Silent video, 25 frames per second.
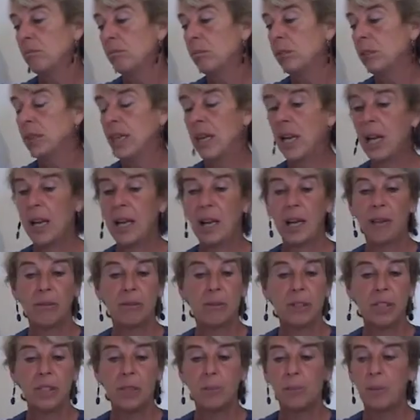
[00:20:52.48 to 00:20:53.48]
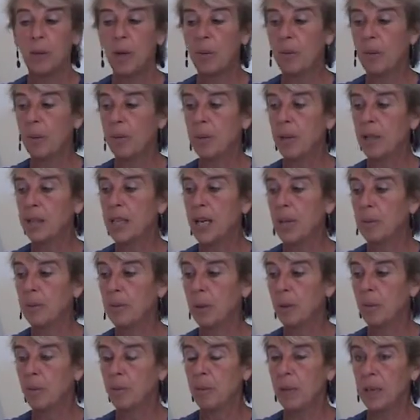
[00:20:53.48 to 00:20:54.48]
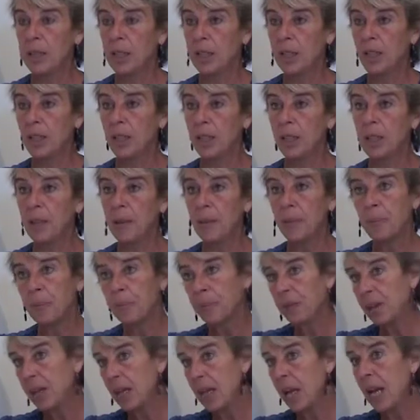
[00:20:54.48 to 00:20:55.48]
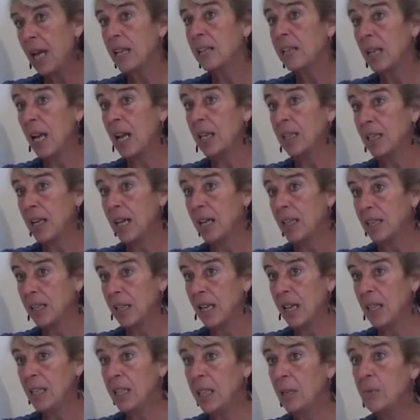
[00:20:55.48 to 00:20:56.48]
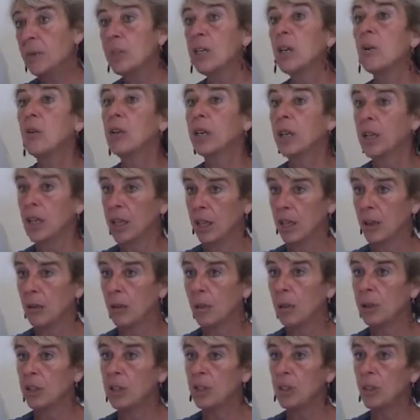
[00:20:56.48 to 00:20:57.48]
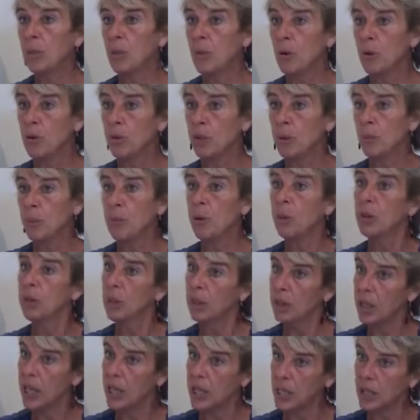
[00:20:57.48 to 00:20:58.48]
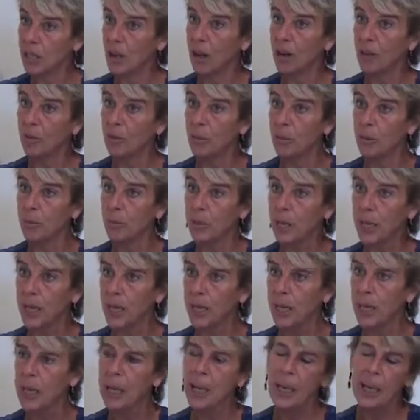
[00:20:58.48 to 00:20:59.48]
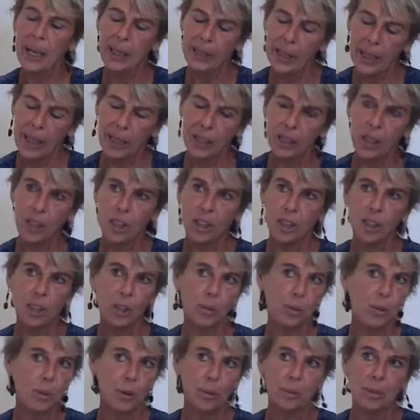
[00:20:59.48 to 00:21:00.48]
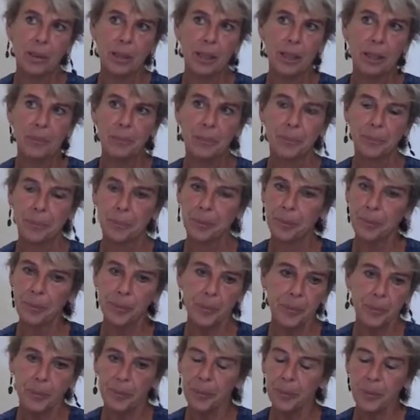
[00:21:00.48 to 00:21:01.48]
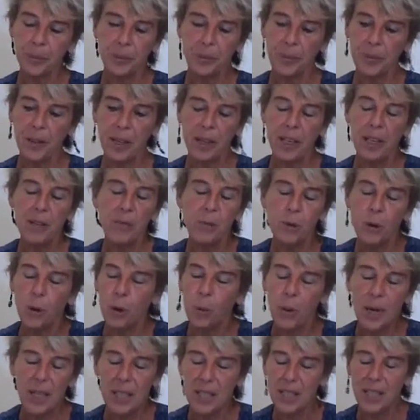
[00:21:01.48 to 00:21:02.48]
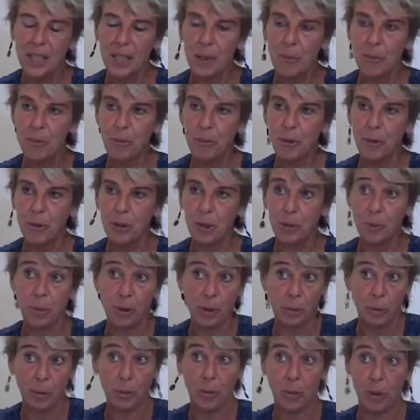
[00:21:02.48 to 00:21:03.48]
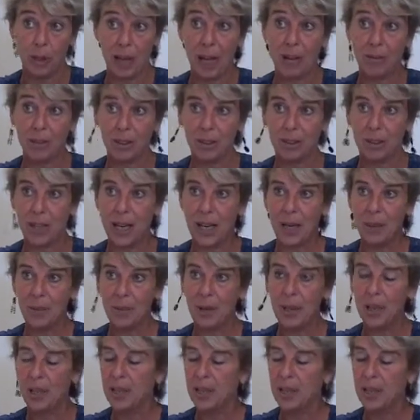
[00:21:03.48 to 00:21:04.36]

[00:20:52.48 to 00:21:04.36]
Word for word: say i have this problem and that problem and the other and and and and and we say okay what is the most important let's start from there and then the others will be if you question them further, but we won't have the time,